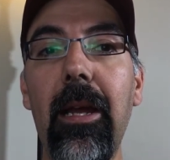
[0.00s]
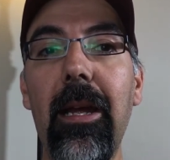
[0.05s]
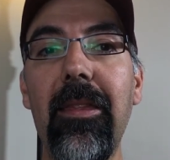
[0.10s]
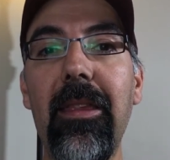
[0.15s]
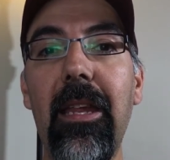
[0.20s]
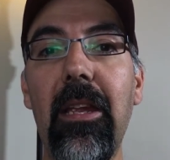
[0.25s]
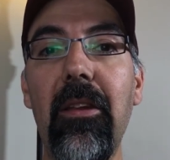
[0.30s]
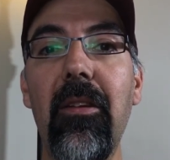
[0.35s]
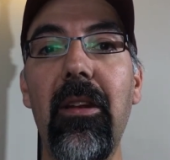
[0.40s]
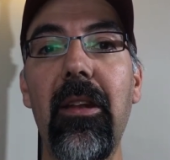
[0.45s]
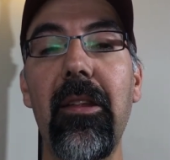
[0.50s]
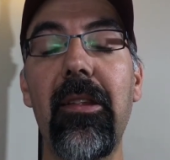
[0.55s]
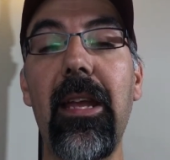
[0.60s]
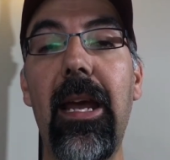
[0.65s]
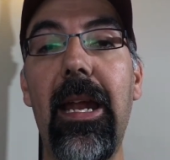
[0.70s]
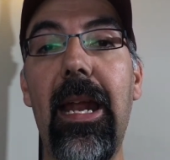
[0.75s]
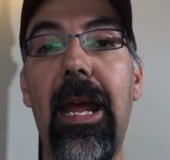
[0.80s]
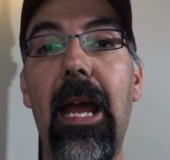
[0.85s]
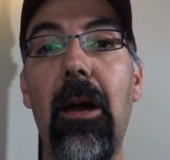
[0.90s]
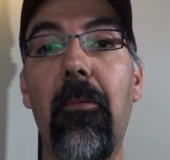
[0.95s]
then you
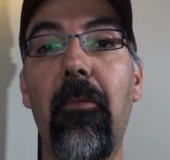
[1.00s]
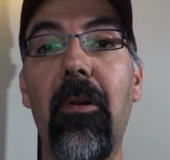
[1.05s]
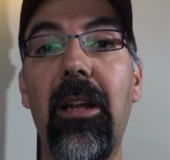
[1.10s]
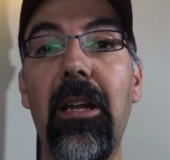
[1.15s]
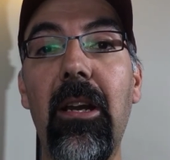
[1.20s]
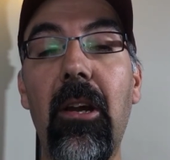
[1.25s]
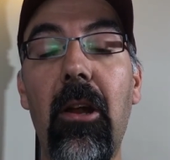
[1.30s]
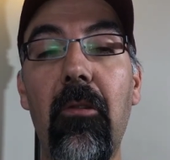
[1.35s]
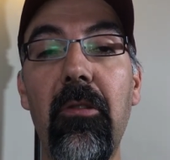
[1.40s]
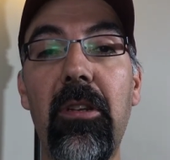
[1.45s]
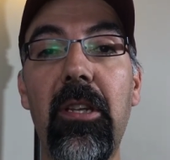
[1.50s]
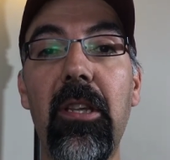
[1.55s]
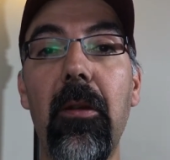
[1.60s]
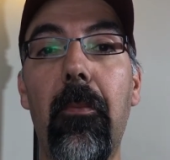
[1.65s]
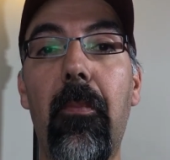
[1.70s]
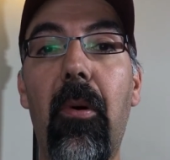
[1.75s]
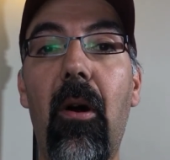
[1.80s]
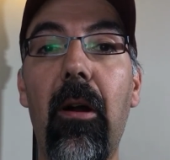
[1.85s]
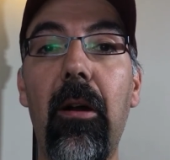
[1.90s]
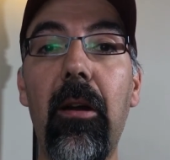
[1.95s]
decide, hey, I want to go to the
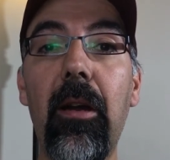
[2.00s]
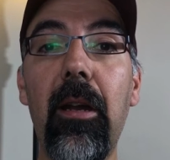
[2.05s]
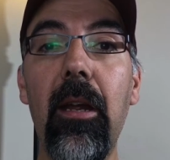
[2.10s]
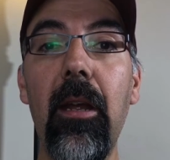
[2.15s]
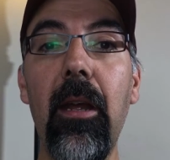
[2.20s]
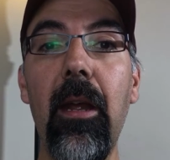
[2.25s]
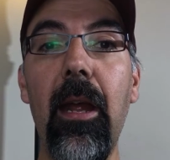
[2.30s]
park